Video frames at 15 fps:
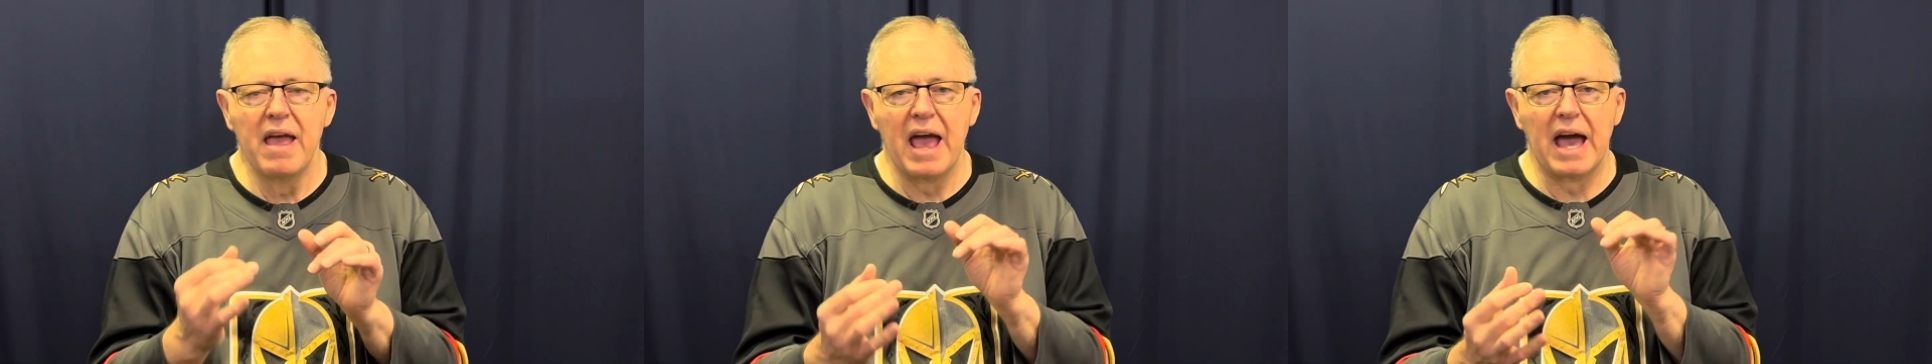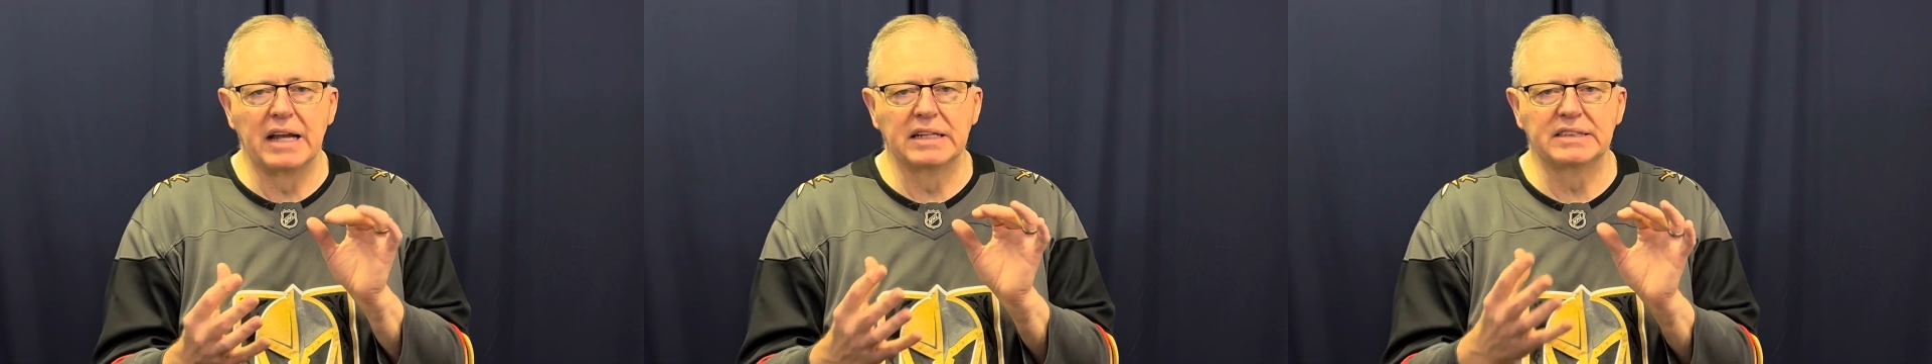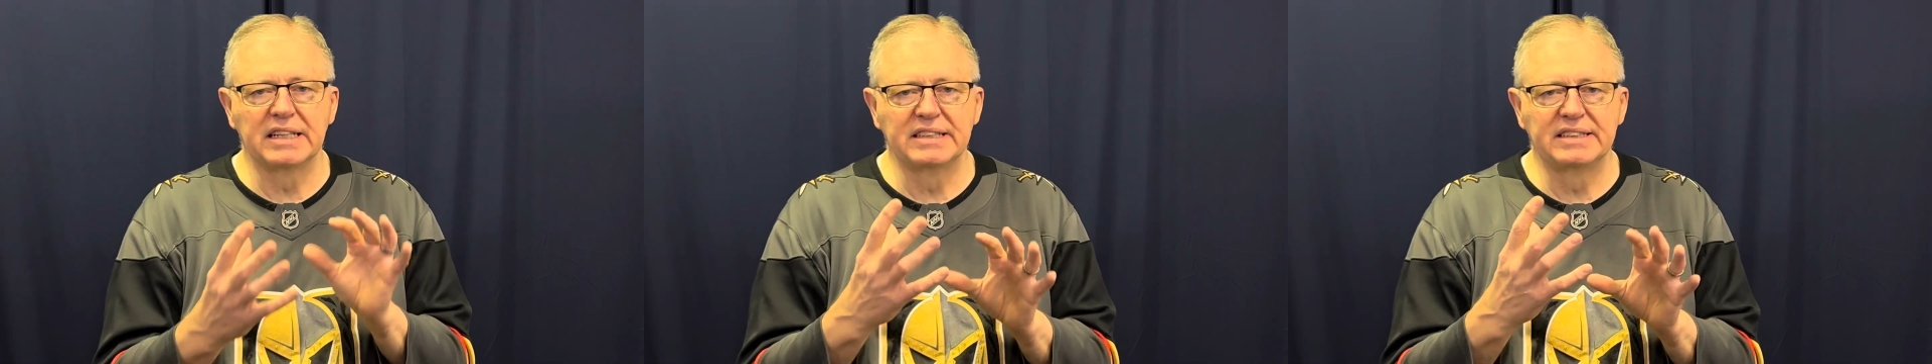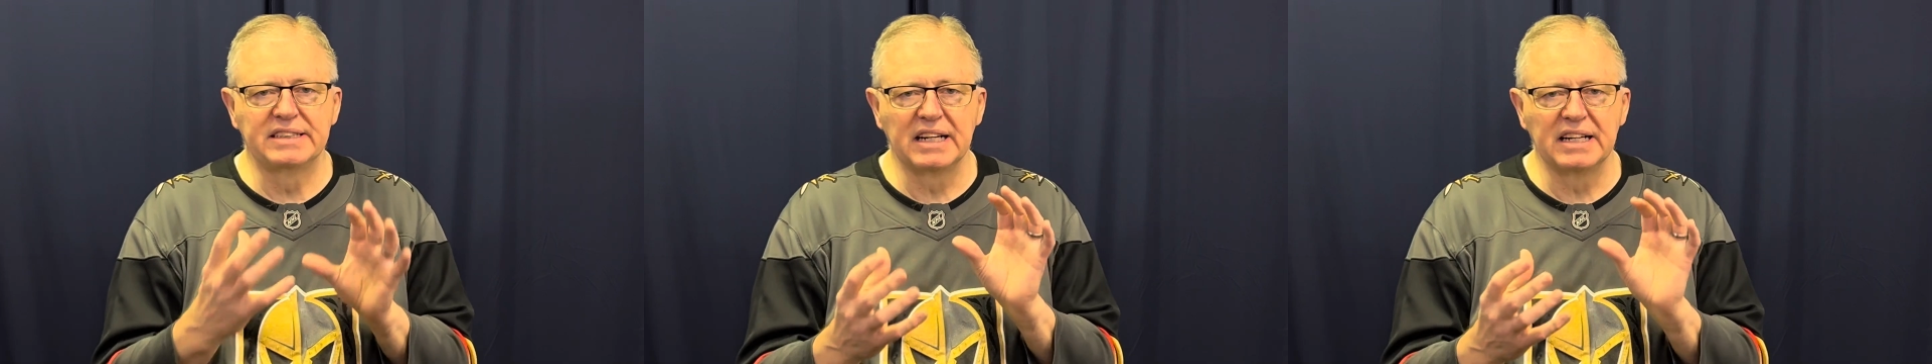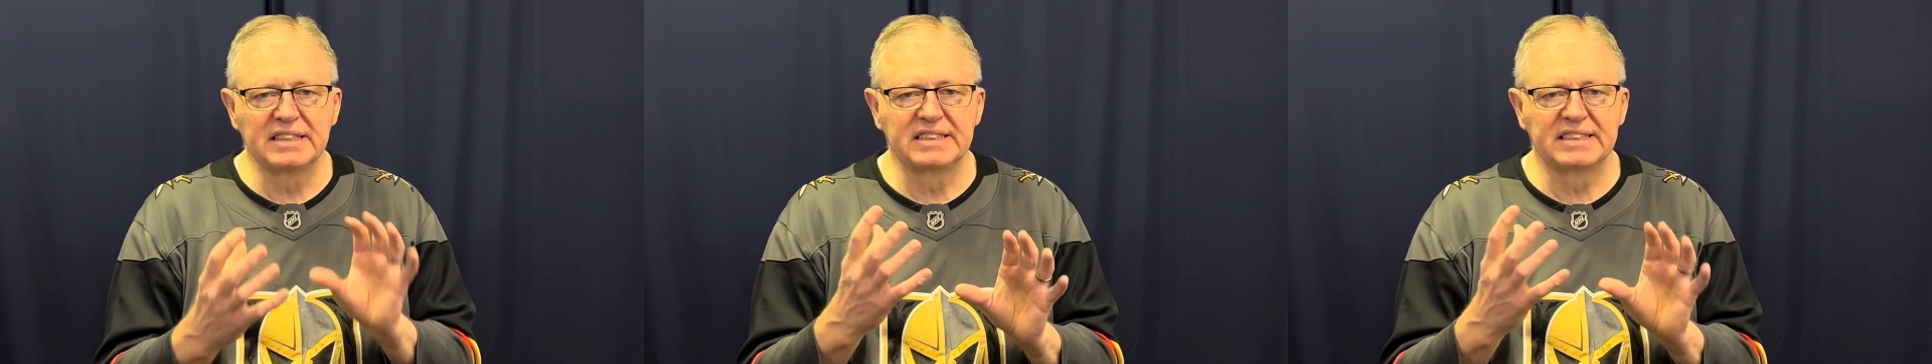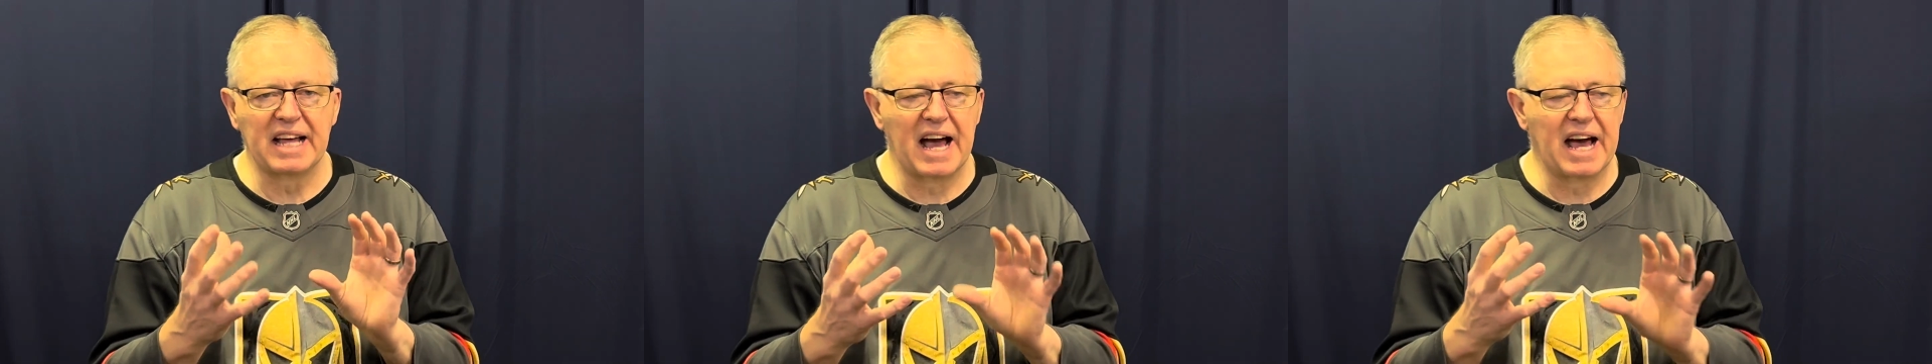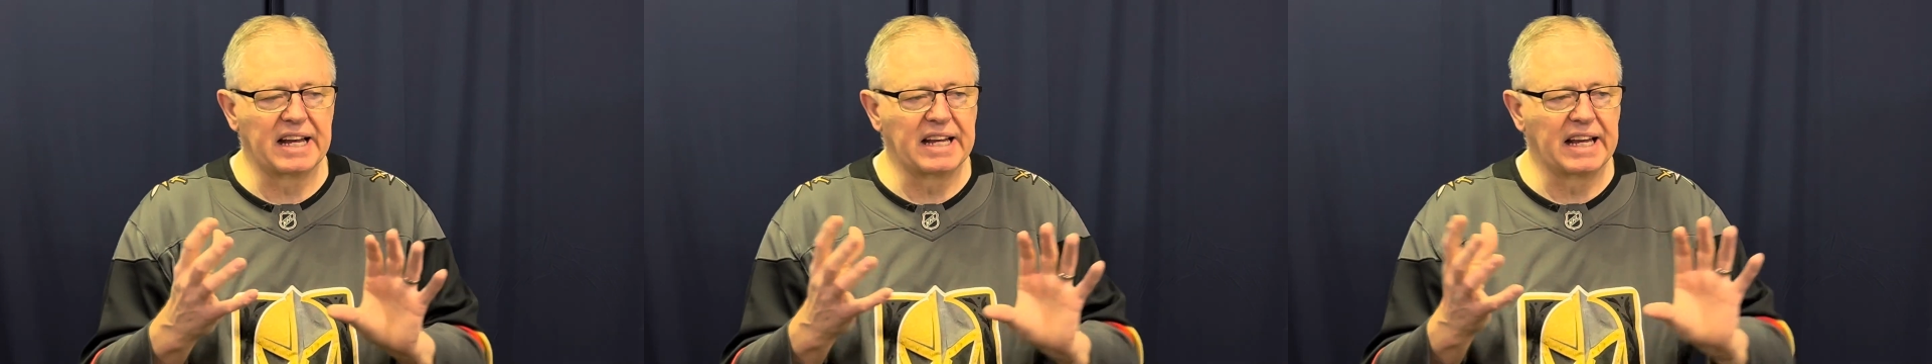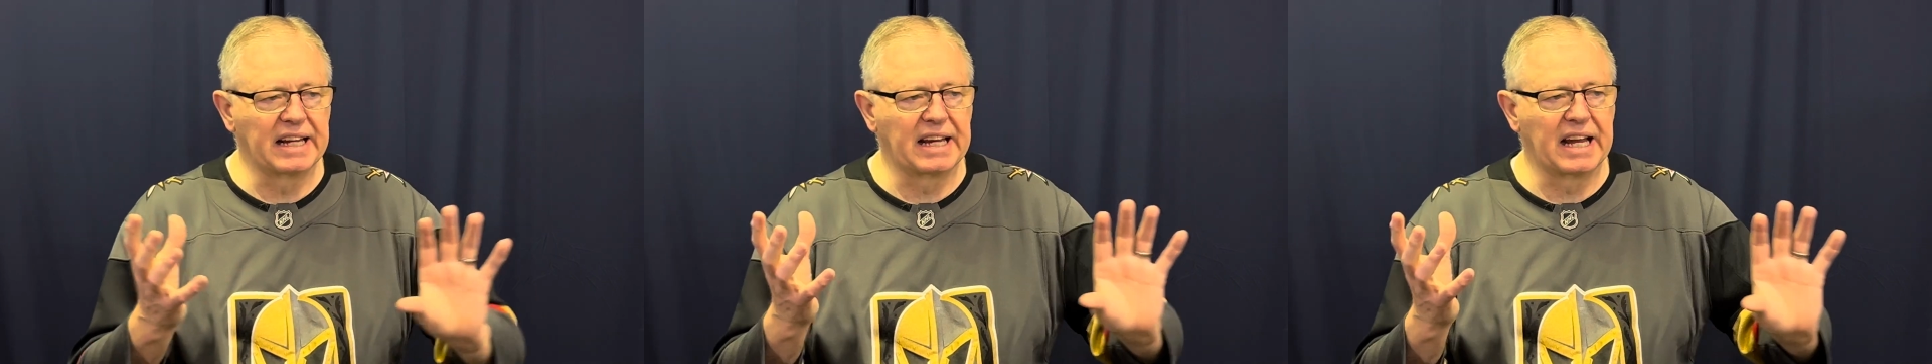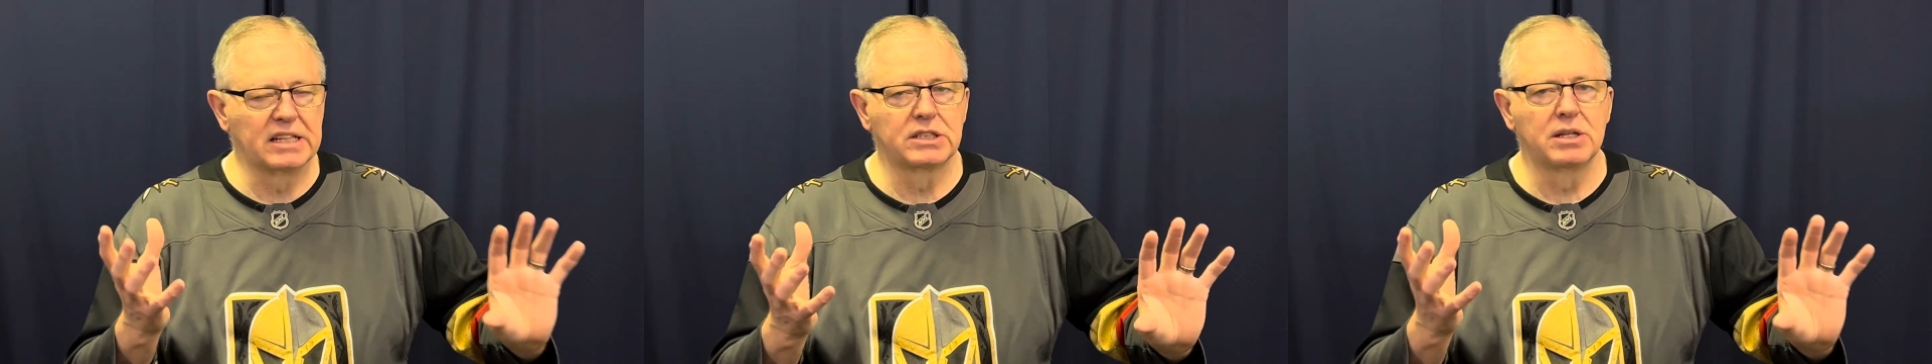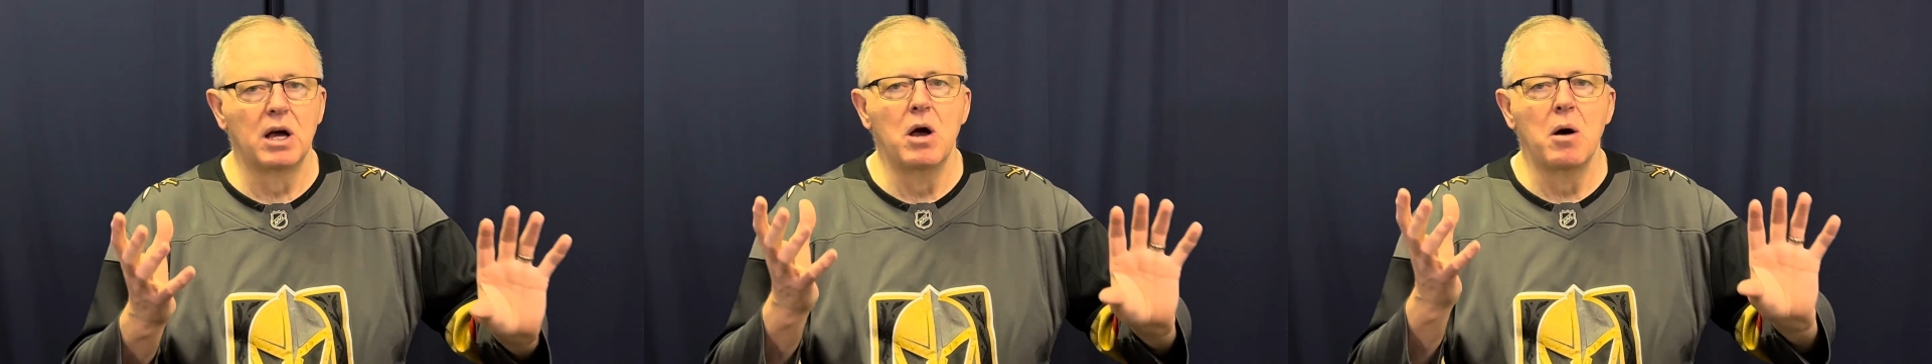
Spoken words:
And as it does that, it gets